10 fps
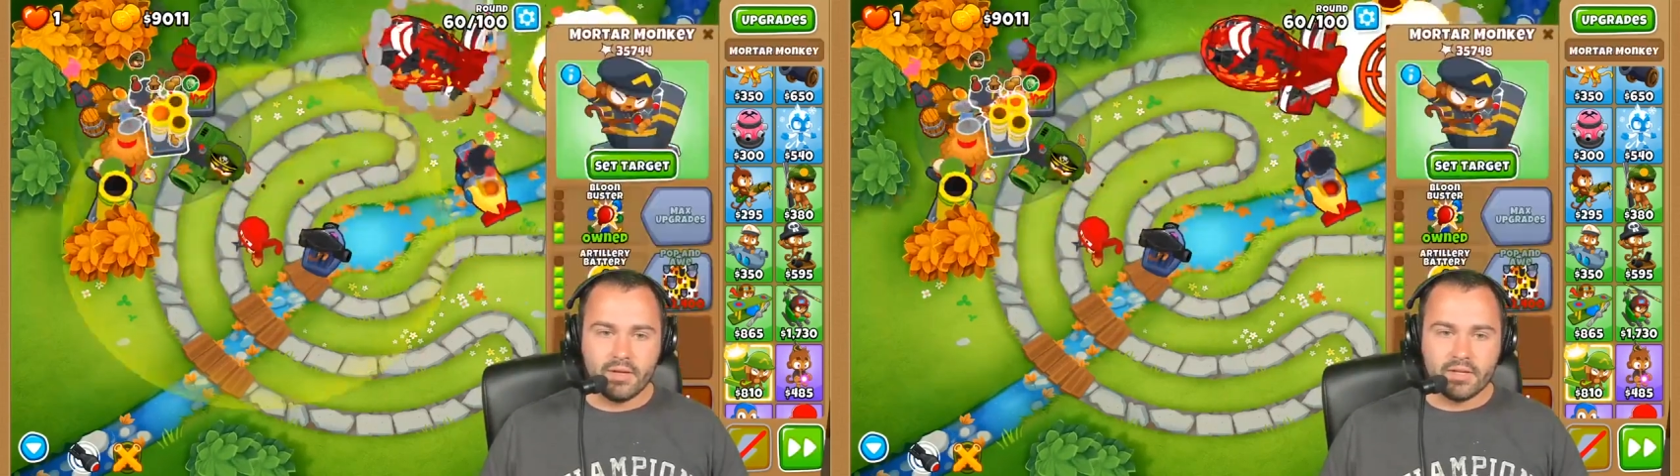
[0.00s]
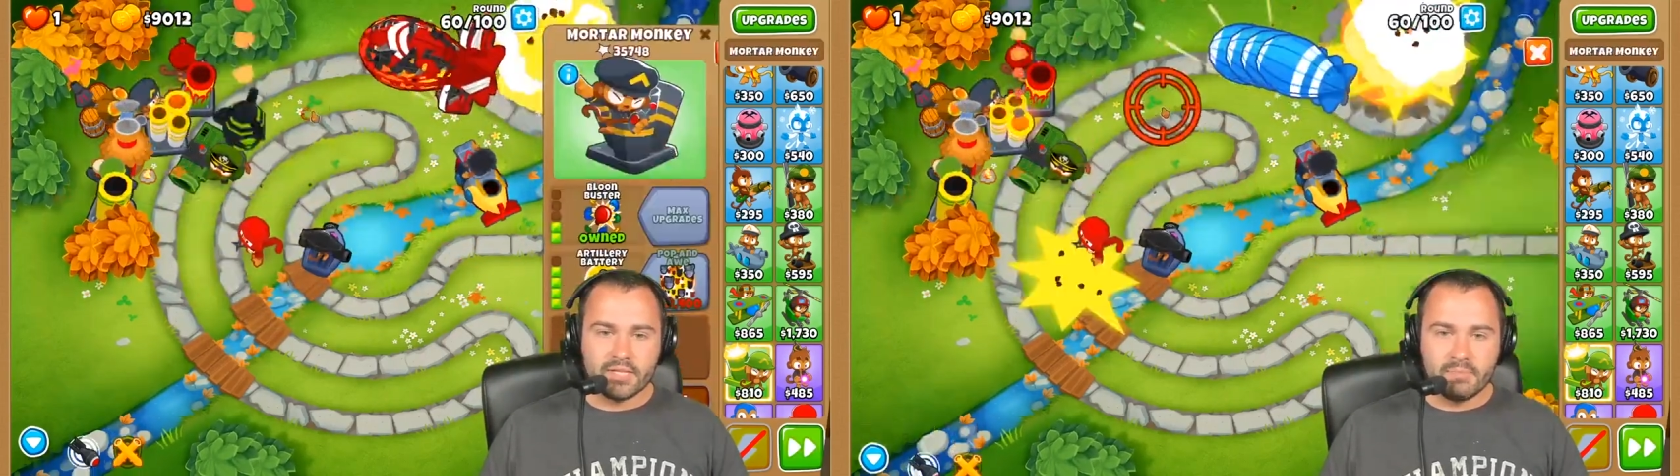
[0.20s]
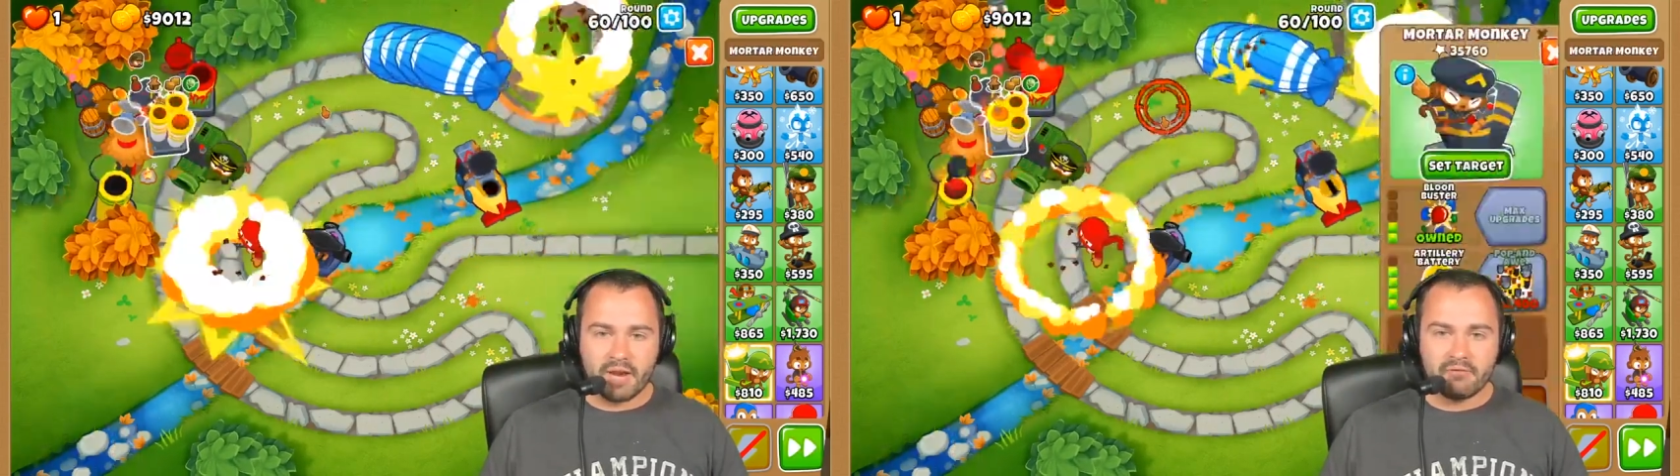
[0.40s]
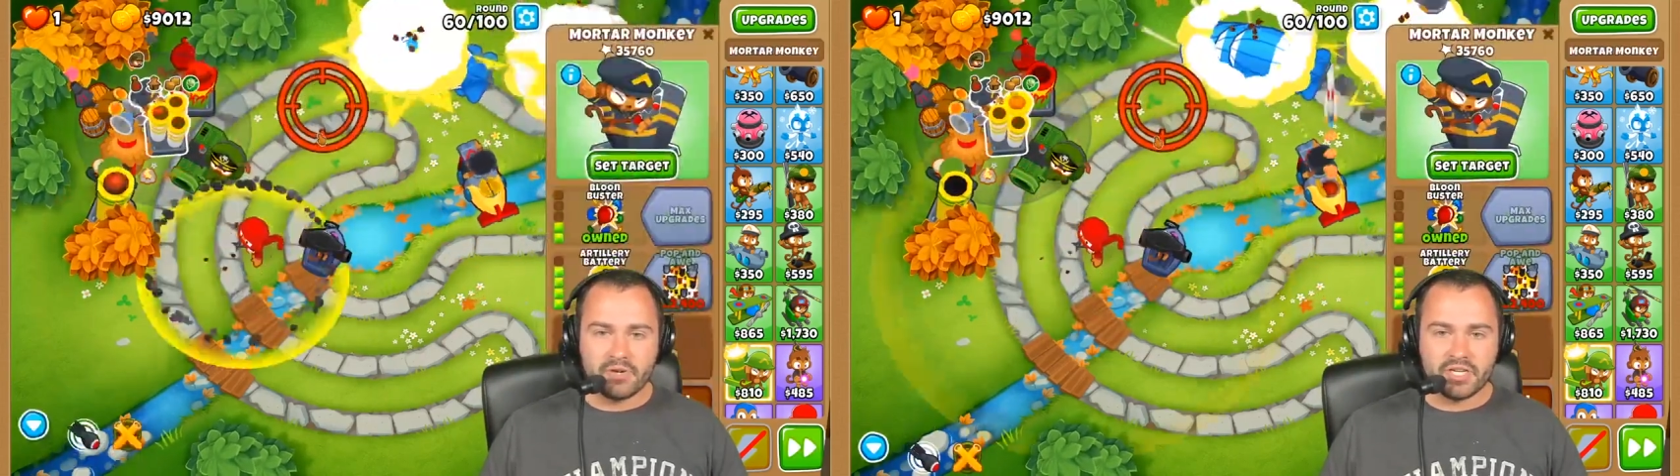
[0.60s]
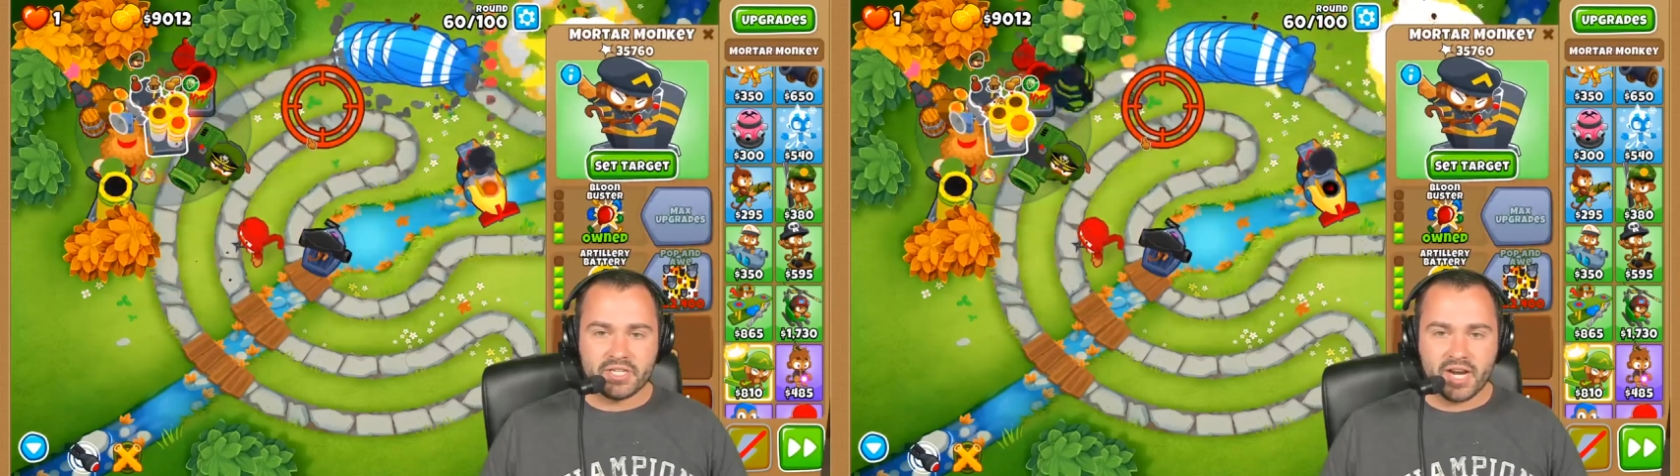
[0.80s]
Let's micro
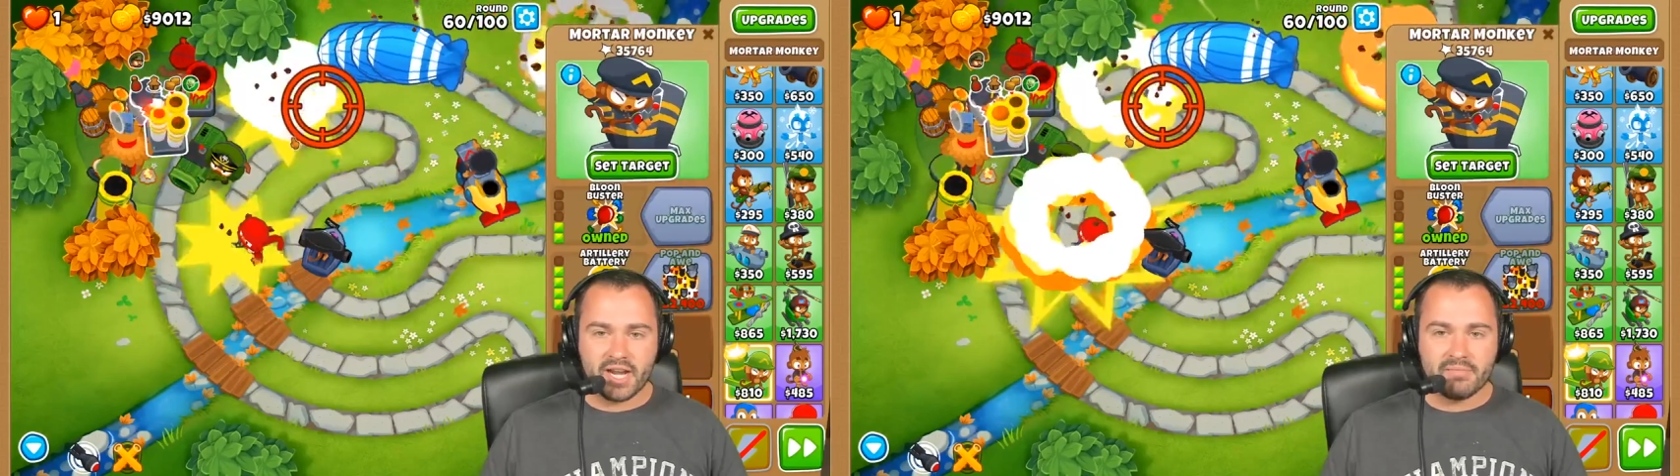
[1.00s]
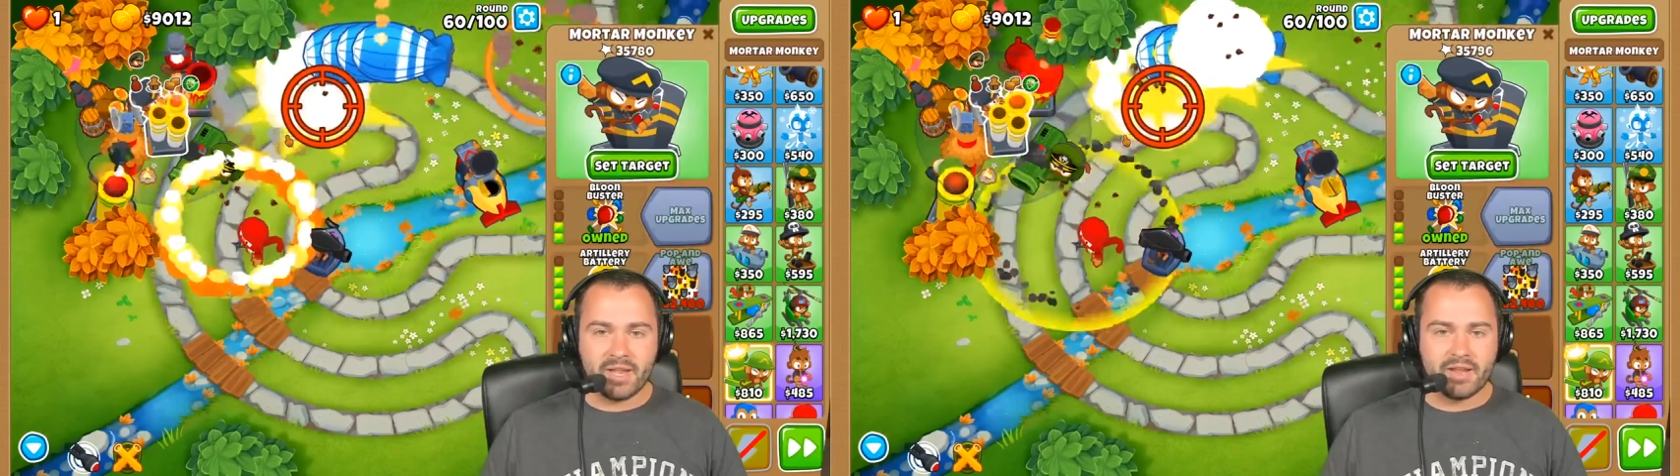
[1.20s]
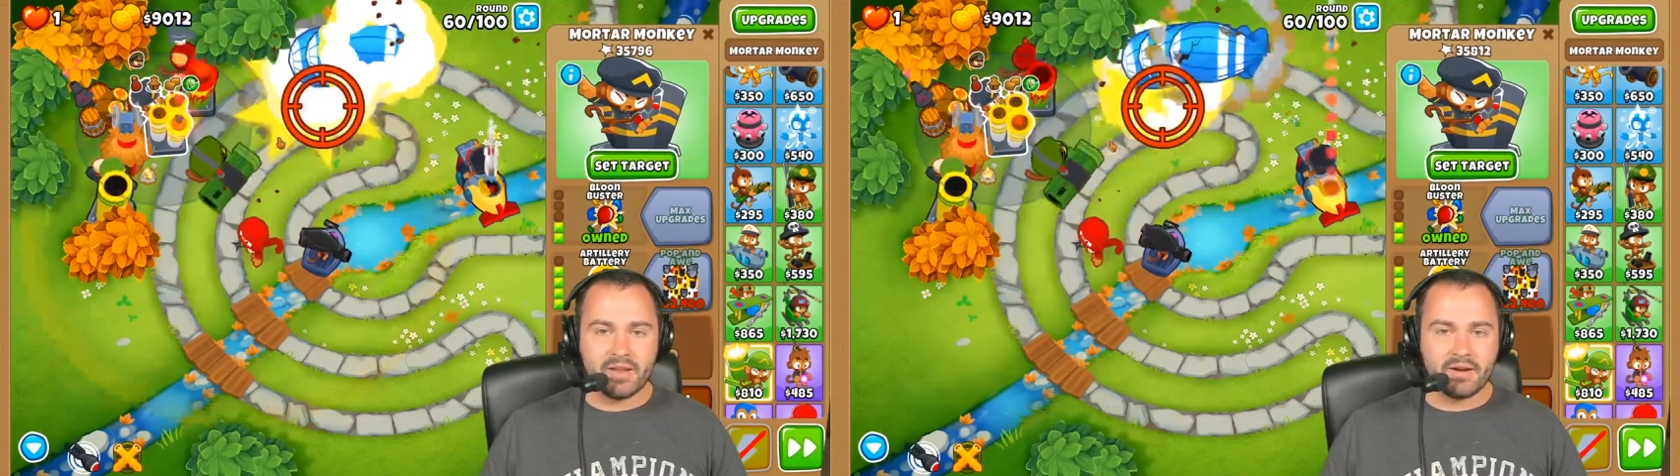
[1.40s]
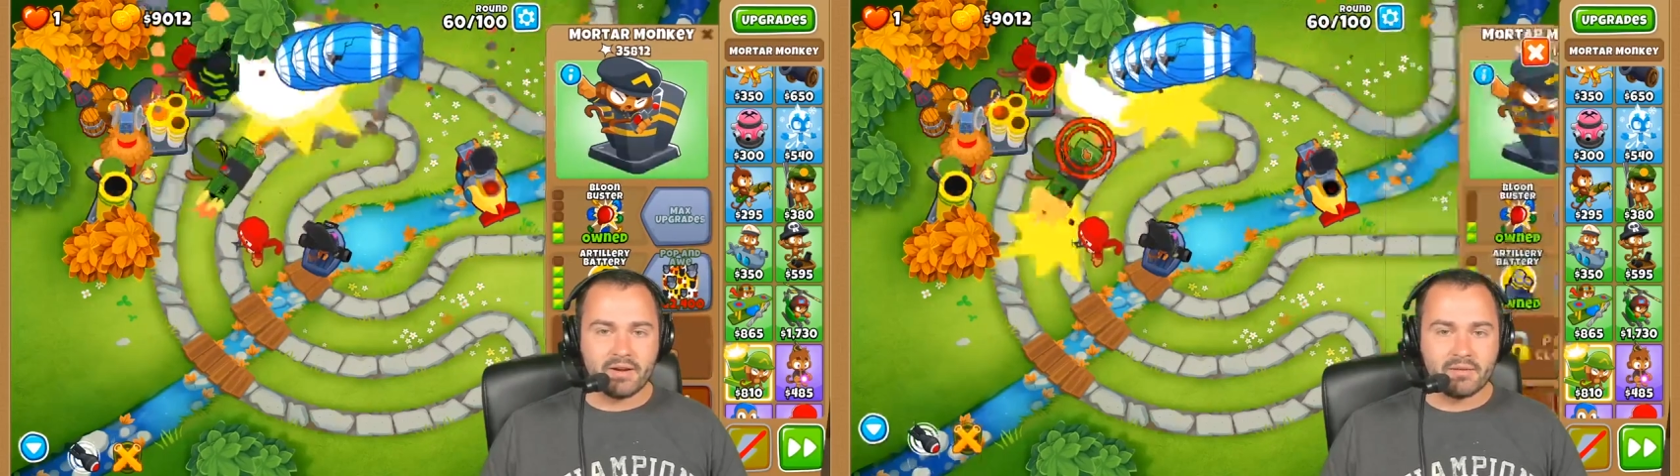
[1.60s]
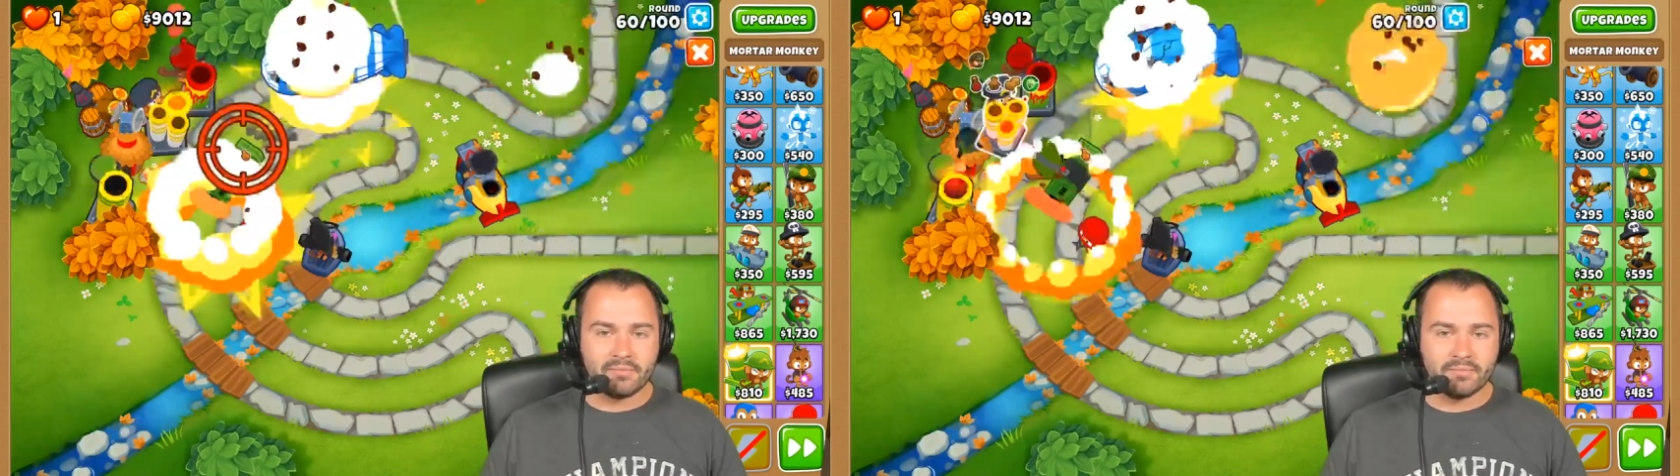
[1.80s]
just a tiny bit here.